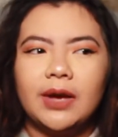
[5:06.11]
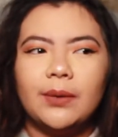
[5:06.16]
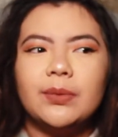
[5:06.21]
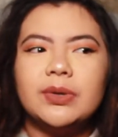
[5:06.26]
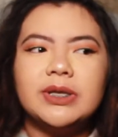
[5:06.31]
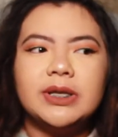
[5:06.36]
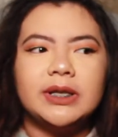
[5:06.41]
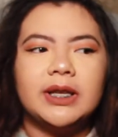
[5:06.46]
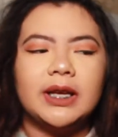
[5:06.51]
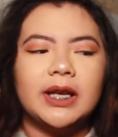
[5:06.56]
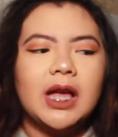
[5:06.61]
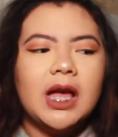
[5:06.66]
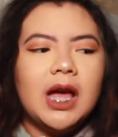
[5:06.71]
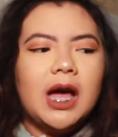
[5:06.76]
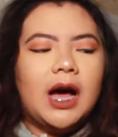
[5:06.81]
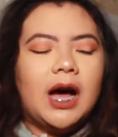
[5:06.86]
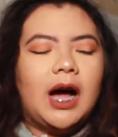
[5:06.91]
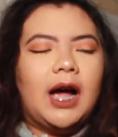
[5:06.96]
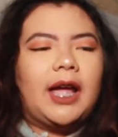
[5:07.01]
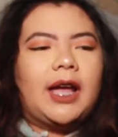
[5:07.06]
It wasn't like
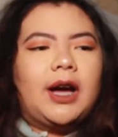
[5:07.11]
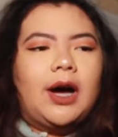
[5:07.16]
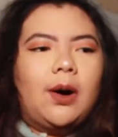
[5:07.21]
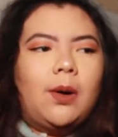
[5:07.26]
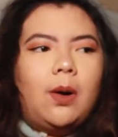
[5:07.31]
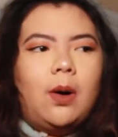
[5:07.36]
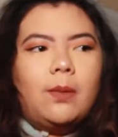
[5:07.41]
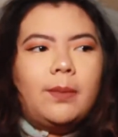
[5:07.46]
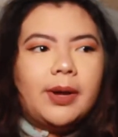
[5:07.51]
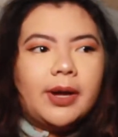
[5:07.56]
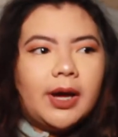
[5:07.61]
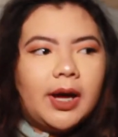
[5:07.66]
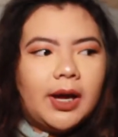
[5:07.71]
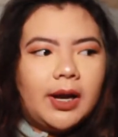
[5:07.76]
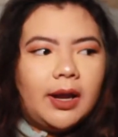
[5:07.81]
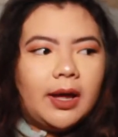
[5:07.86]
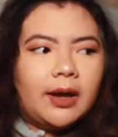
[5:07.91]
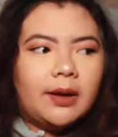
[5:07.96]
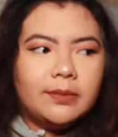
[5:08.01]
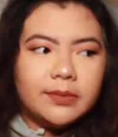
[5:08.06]
oh my
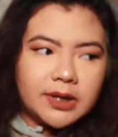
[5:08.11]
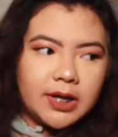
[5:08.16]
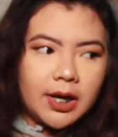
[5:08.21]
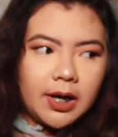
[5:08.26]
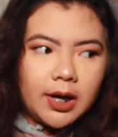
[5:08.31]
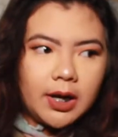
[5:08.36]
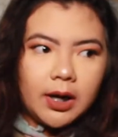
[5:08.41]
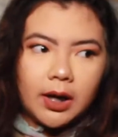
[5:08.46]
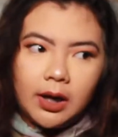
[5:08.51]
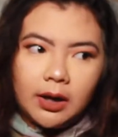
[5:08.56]
god, like I'm scared,